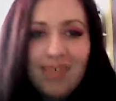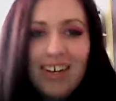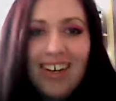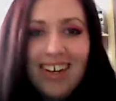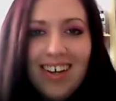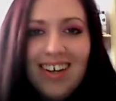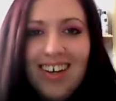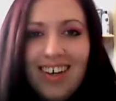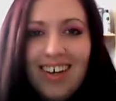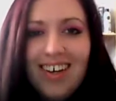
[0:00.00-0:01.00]
read.
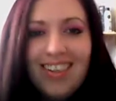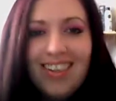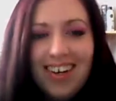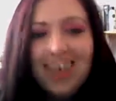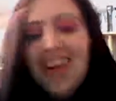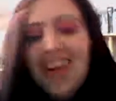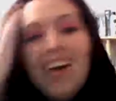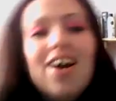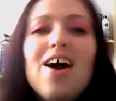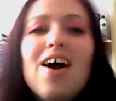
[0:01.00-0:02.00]
I don't know.
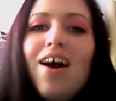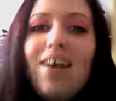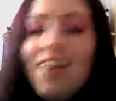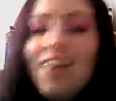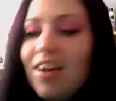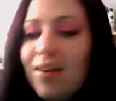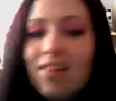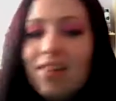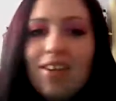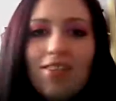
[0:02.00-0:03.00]
Uh, yeah. Anyway,
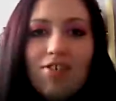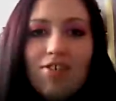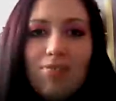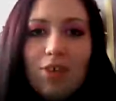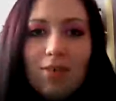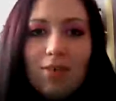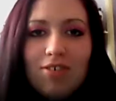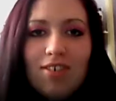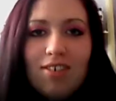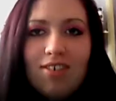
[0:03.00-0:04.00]
so that's pretty much
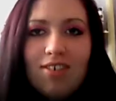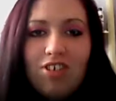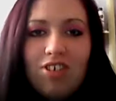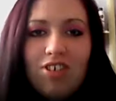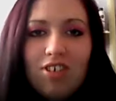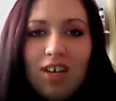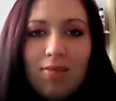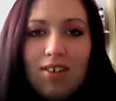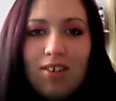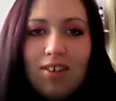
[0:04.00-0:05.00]
that's Ginger
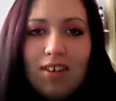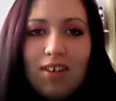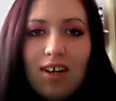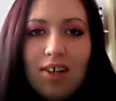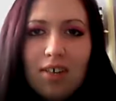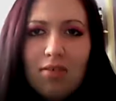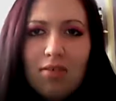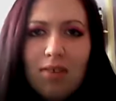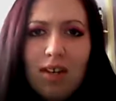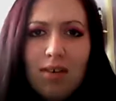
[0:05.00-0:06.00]
Snaps, and uh, it's it's a
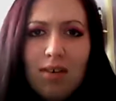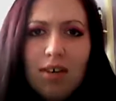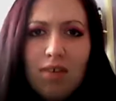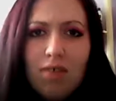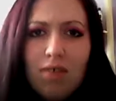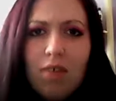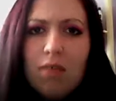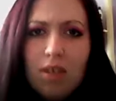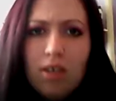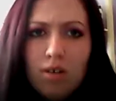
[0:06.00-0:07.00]
really really good film.
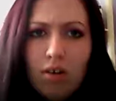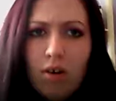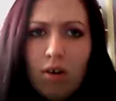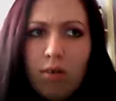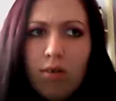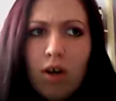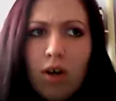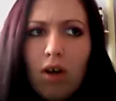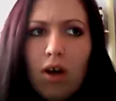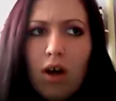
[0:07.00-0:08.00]
It's it's got a lot of
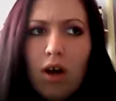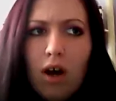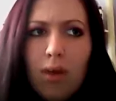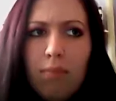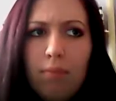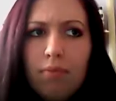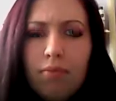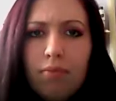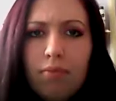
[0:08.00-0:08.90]
um,